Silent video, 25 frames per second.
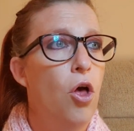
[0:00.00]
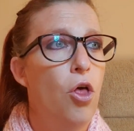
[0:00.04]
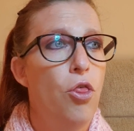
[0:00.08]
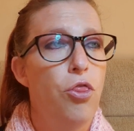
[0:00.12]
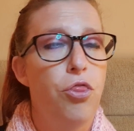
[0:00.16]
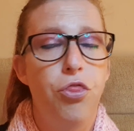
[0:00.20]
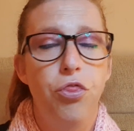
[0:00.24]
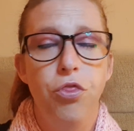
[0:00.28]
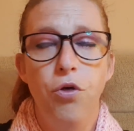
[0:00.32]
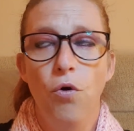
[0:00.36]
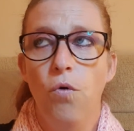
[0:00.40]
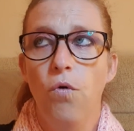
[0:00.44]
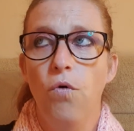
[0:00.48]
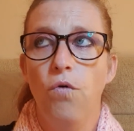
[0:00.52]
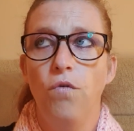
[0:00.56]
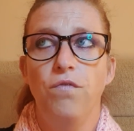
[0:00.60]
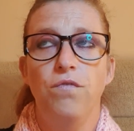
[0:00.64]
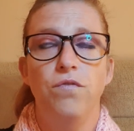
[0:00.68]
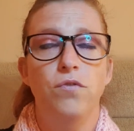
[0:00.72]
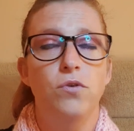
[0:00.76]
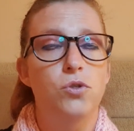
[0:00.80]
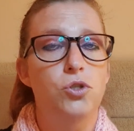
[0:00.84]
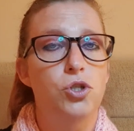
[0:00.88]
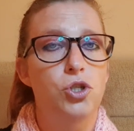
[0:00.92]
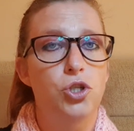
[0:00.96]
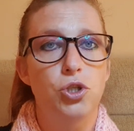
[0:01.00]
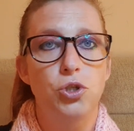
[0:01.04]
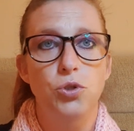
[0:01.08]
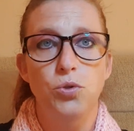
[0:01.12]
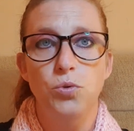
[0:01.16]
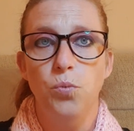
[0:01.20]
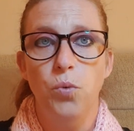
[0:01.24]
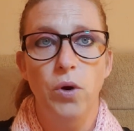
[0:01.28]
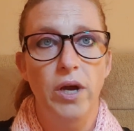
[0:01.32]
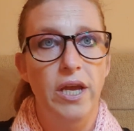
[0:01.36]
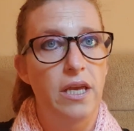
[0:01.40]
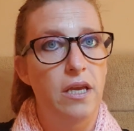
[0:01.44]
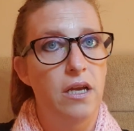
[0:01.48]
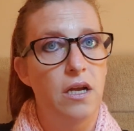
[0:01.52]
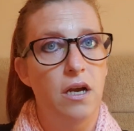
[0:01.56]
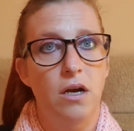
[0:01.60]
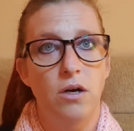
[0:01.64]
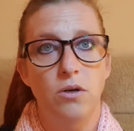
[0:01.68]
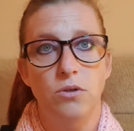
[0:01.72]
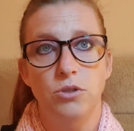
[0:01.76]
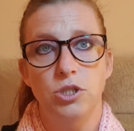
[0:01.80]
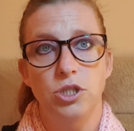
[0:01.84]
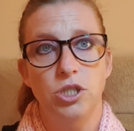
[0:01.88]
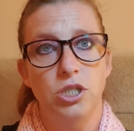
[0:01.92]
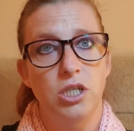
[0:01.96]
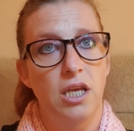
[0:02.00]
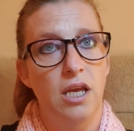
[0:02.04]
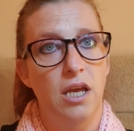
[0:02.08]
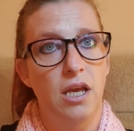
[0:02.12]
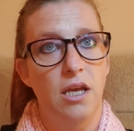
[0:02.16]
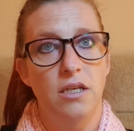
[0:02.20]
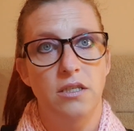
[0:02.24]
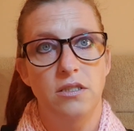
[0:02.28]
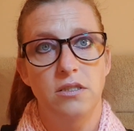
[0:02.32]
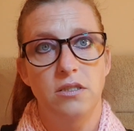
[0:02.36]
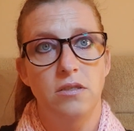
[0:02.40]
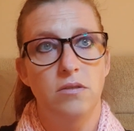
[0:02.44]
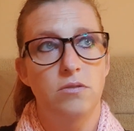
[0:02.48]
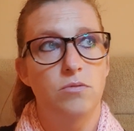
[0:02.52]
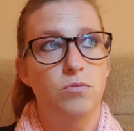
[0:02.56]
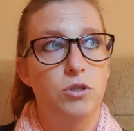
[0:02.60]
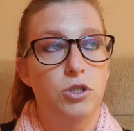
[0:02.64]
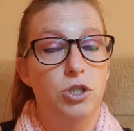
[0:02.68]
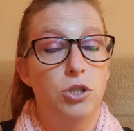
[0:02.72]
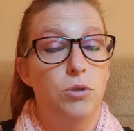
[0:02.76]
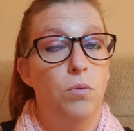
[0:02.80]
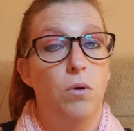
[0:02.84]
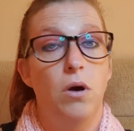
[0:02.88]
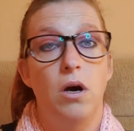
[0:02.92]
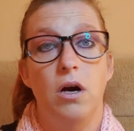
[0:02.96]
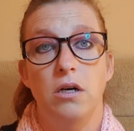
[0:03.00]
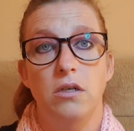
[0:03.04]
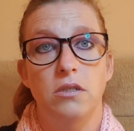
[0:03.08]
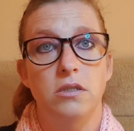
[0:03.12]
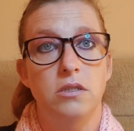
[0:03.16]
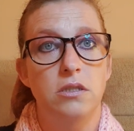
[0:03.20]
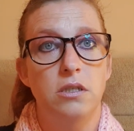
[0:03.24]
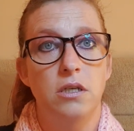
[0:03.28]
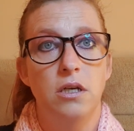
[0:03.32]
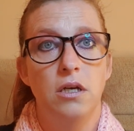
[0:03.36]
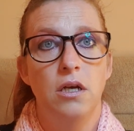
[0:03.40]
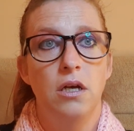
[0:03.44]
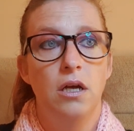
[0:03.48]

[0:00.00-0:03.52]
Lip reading: thoughtful, sweet girl she is. She was.